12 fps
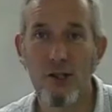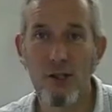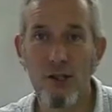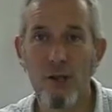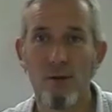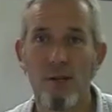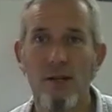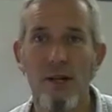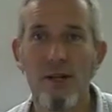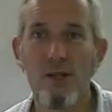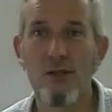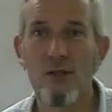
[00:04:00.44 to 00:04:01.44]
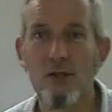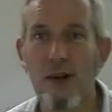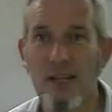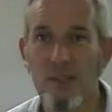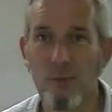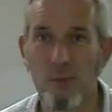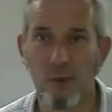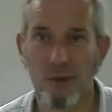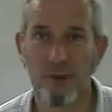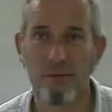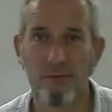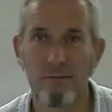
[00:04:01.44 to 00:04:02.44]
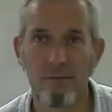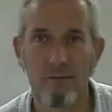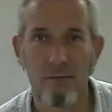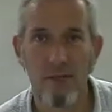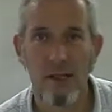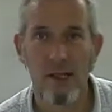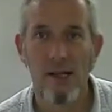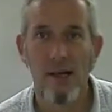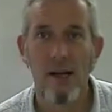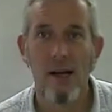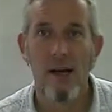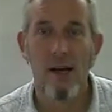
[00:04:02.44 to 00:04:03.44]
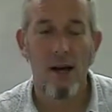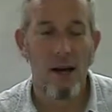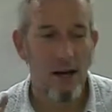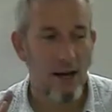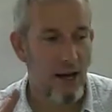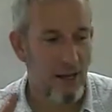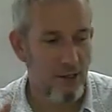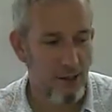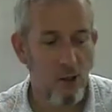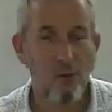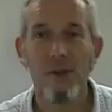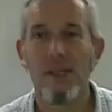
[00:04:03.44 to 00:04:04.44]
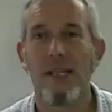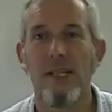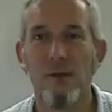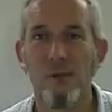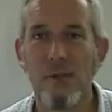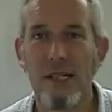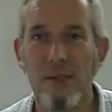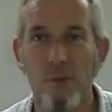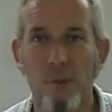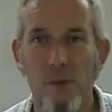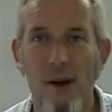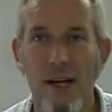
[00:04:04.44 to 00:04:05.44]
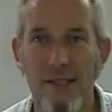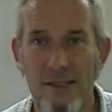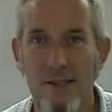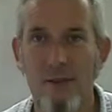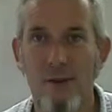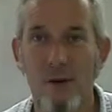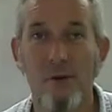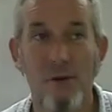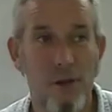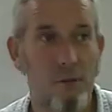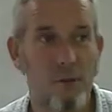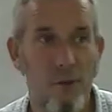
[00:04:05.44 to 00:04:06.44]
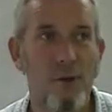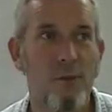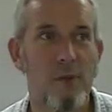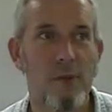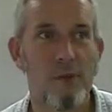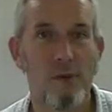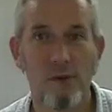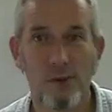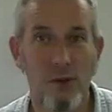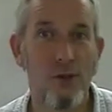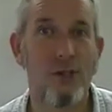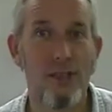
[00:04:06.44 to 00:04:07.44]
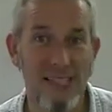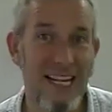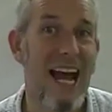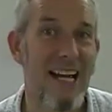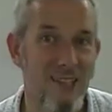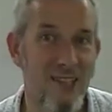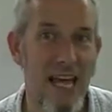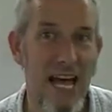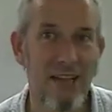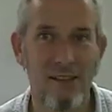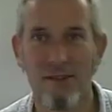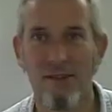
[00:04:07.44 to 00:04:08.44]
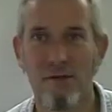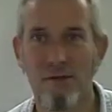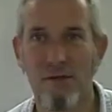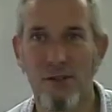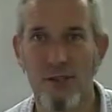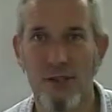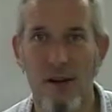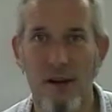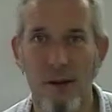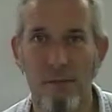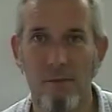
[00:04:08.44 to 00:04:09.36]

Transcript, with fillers: to use London transport. Uh, I don't think you'll be surprised to know that most people couldn't catch that the first time.